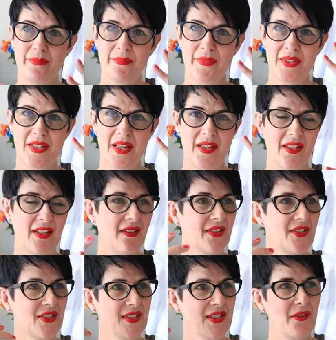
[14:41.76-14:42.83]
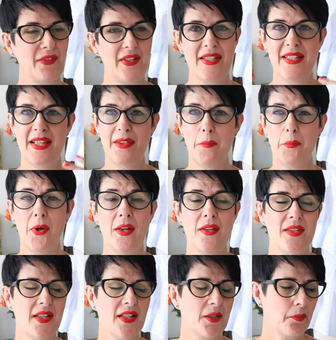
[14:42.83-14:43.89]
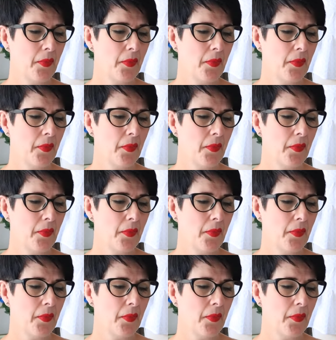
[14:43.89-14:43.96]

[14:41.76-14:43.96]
So, you know, it's just lovely seeing the process.